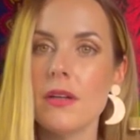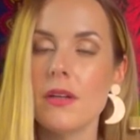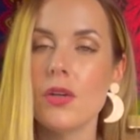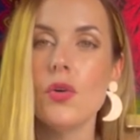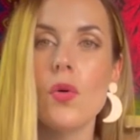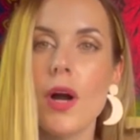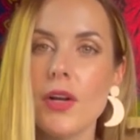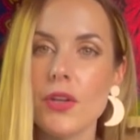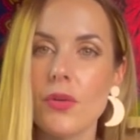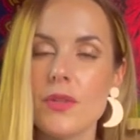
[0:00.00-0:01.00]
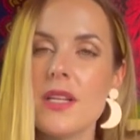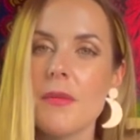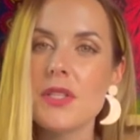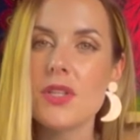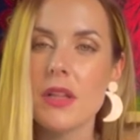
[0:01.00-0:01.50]
Who are you? It's
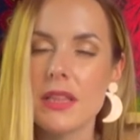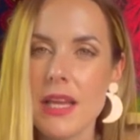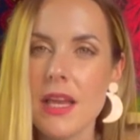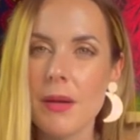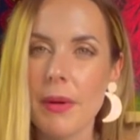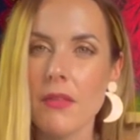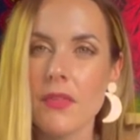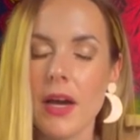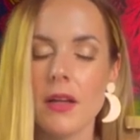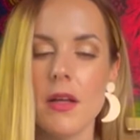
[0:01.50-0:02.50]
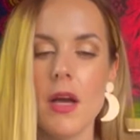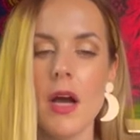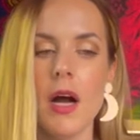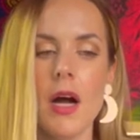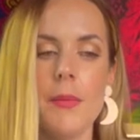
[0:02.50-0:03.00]
time to start thinking about that.
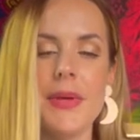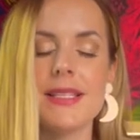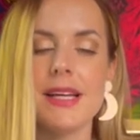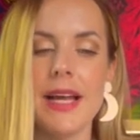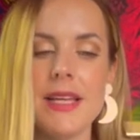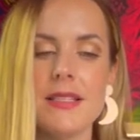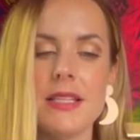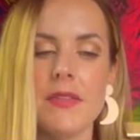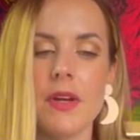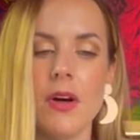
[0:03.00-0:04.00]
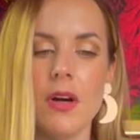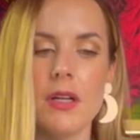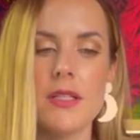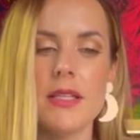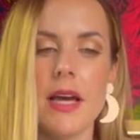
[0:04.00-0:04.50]
Because I can see in the
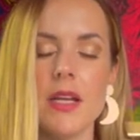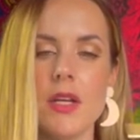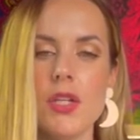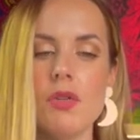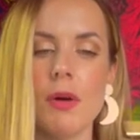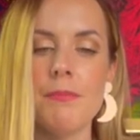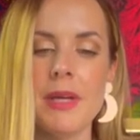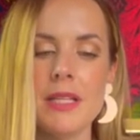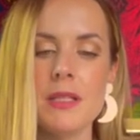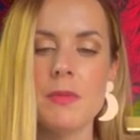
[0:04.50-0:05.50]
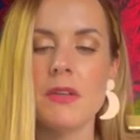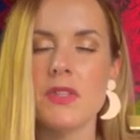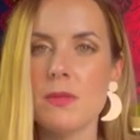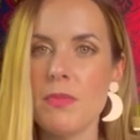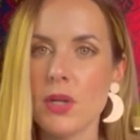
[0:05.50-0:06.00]
cards that you are meant to be of
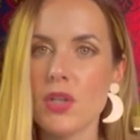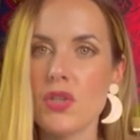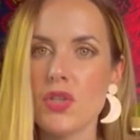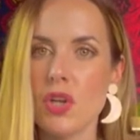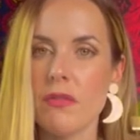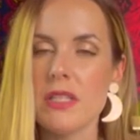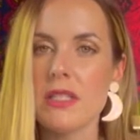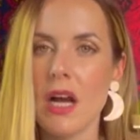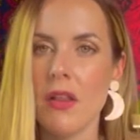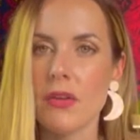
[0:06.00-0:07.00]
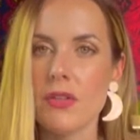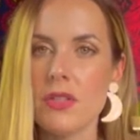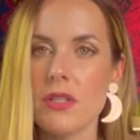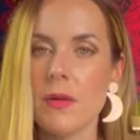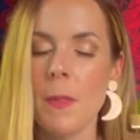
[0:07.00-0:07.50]
spiritual service to
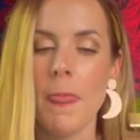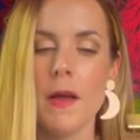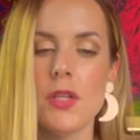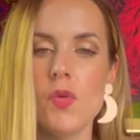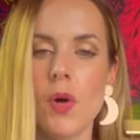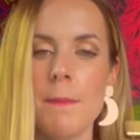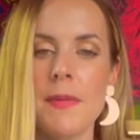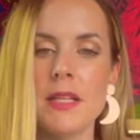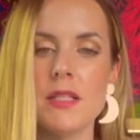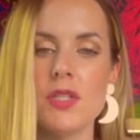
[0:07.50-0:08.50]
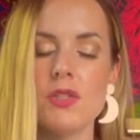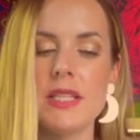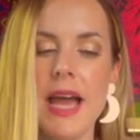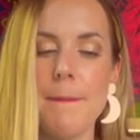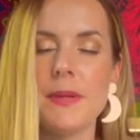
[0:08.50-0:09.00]
others. You are meant to
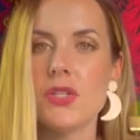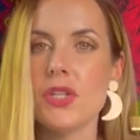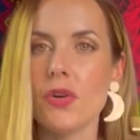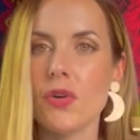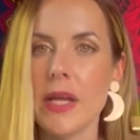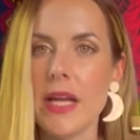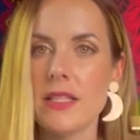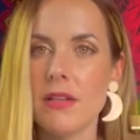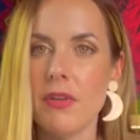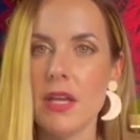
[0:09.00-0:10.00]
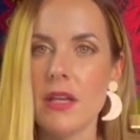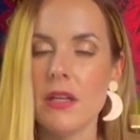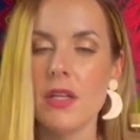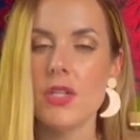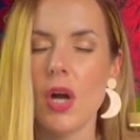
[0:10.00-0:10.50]
tap into your creativity,
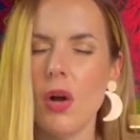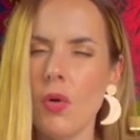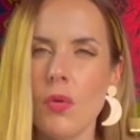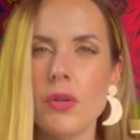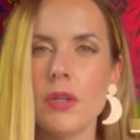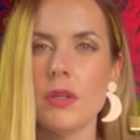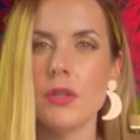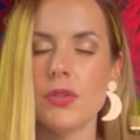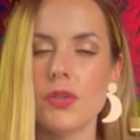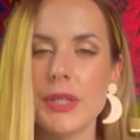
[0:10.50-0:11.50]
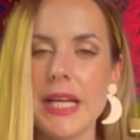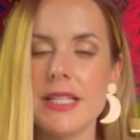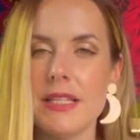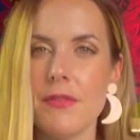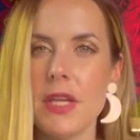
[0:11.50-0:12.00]
to own your
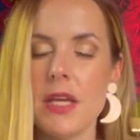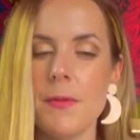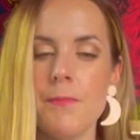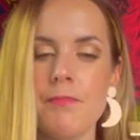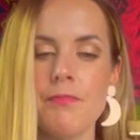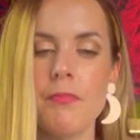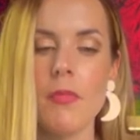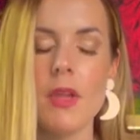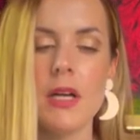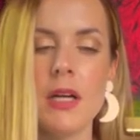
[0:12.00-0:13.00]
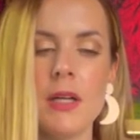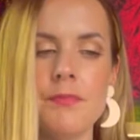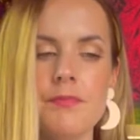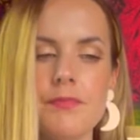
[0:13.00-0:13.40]
creativity, and